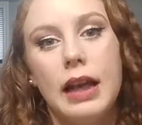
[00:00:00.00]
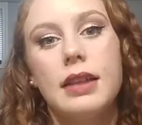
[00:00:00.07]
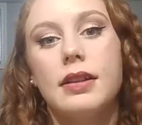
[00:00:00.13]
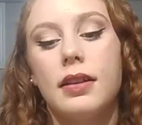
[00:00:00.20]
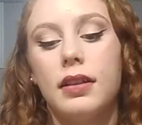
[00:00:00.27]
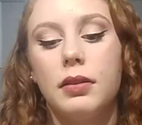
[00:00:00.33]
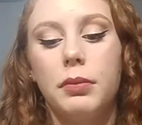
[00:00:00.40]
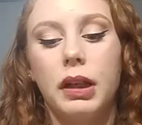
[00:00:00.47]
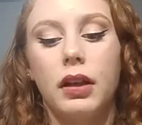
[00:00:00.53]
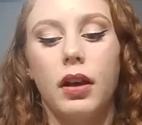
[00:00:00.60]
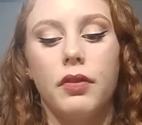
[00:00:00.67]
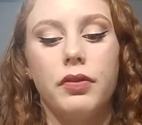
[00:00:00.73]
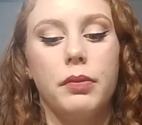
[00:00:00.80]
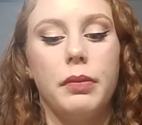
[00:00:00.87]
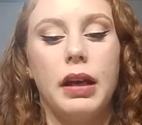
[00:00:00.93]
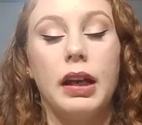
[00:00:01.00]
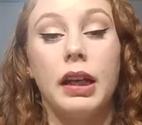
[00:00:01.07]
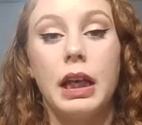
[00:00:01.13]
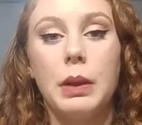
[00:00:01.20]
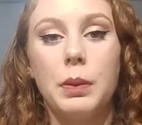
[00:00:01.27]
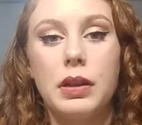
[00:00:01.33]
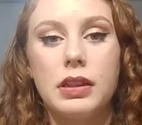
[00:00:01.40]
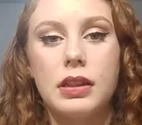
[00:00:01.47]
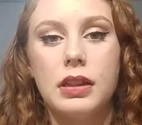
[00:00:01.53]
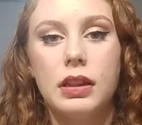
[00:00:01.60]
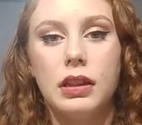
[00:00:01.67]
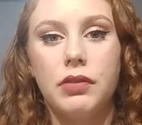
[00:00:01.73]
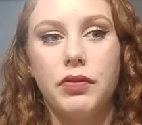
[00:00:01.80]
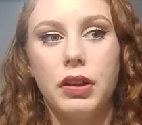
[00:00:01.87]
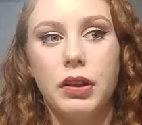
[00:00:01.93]
last item I got from MAC, it
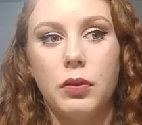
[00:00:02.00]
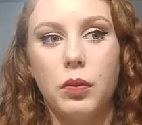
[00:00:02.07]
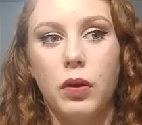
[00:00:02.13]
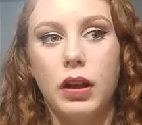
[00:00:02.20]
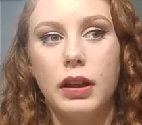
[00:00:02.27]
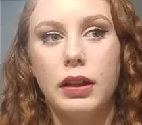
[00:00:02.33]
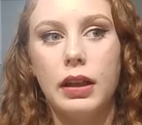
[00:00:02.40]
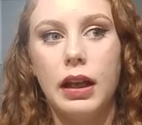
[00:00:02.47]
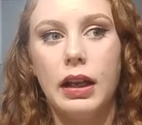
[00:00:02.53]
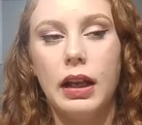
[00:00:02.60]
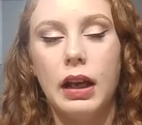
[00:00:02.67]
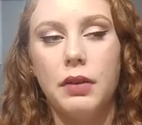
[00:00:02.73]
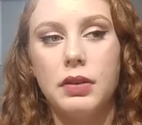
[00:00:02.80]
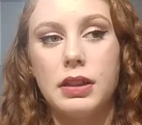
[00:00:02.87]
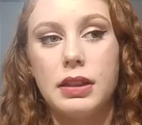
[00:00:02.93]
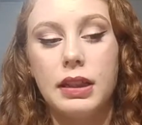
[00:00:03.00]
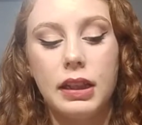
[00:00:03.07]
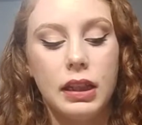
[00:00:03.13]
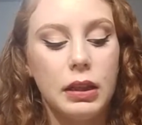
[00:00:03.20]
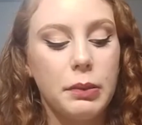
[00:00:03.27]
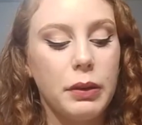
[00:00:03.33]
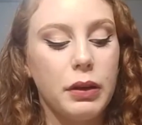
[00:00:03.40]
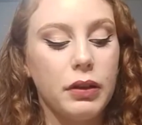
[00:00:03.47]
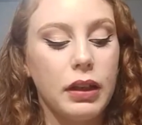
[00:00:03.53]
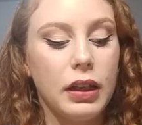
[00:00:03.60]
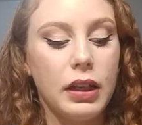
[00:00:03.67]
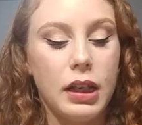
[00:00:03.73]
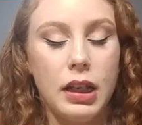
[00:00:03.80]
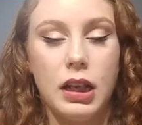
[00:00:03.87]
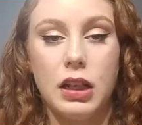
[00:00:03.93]
wasn't even one that I was thinking about
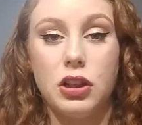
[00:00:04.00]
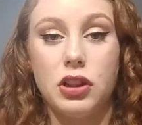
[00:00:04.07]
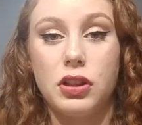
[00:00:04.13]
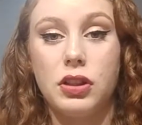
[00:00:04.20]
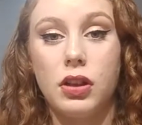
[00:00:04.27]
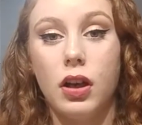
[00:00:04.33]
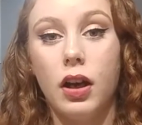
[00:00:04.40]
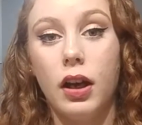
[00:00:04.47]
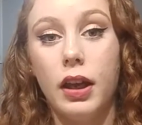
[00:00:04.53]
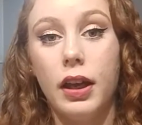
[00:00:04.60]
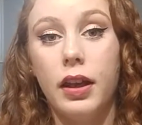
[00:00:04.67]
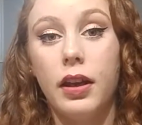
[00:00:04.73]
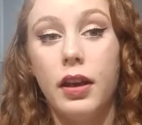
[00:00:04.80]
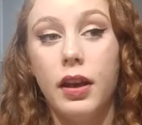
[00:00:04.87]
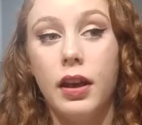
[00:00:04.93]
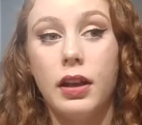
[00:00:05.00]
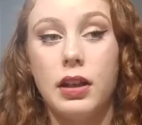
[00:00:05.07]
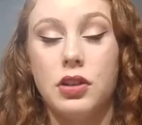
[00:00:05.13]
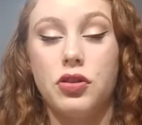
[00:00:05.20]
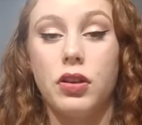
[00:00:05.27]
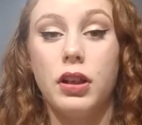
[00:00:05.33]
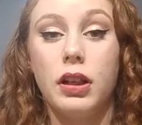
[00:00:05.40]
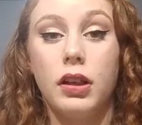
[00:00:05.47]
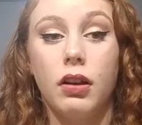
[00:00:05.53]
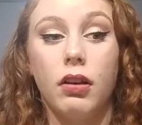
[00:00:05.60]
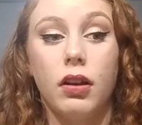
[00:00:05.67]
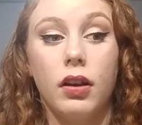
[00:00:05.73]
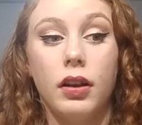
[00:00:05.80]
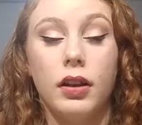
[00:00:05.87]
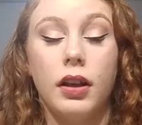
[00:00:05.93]
getting. I just saw it and I tried it
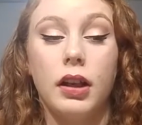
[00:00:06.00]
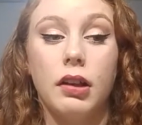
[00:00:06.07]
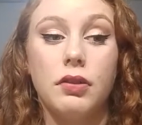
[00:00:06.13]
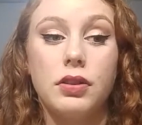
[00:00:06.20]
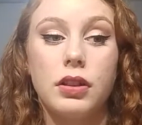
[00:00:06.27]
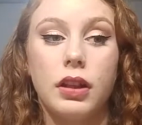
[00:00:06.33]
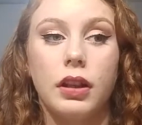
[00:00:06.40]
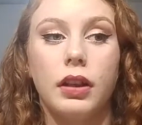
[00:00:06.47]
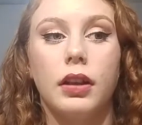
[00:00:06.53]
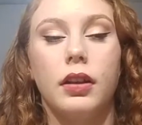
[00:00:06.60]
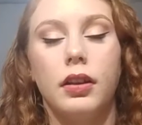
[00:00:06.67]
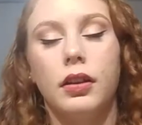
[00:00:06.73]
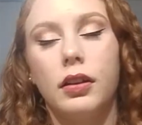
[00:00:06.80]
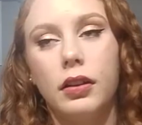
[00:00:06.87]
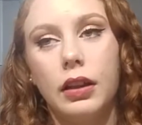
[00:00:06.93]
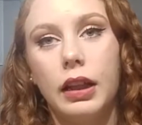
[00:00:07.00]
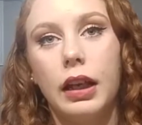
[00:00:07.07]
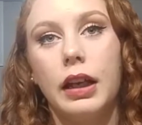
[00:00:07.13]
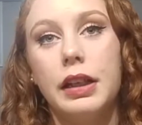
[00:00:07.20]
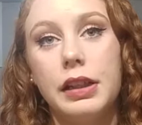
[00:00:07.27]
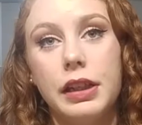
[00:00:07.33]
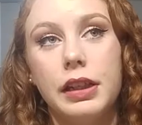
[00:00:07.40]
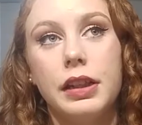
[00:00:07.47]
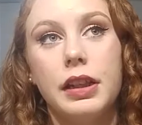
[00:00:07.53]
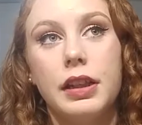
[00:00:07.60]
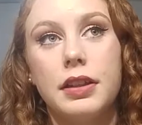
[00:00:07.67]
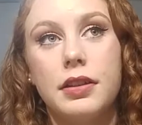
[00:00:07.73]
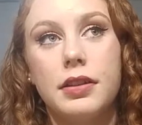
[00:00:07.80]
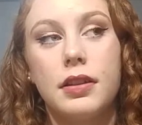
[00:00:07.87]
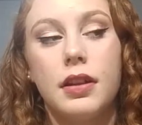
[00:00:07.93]
on and I was like I need
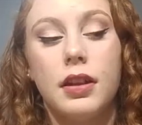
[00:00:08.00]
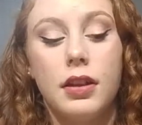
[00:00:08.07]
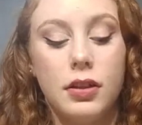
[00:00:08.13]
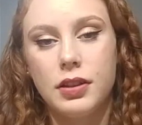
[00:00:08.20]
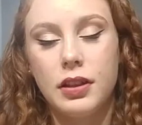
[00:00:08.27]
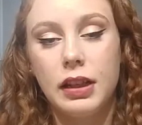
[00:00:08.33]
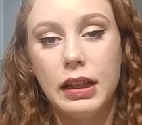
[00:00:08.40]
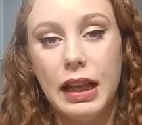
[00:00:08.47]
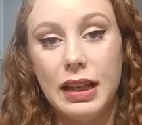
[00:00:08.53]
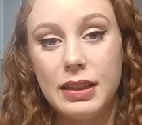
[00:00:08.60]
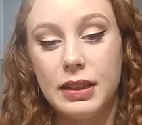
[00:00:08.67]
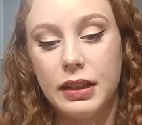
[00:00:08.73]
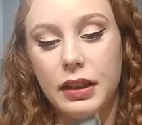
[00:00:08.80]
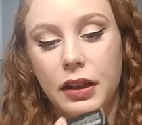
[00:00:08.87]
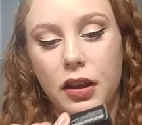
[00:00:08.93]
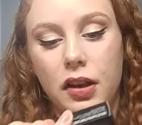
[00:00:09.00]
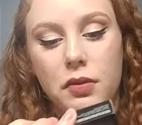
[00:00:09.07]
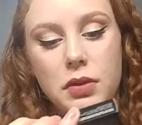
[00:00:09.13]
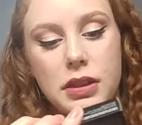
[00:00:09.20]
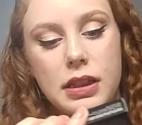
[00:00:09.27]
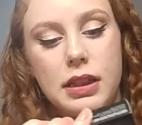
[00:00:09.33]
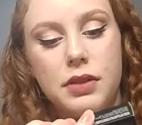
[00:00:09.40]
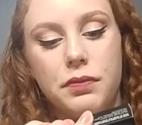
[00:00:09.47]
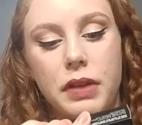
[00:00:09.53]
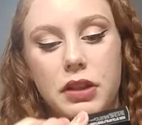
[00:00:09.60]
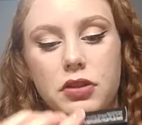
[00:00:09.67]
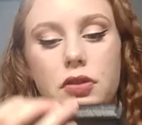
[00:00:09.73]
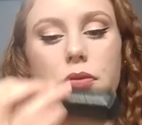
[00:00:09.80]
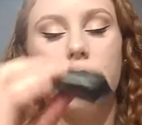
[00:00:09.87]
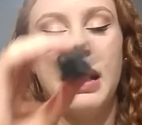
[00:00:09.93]
this. So the last thing I got was this Retro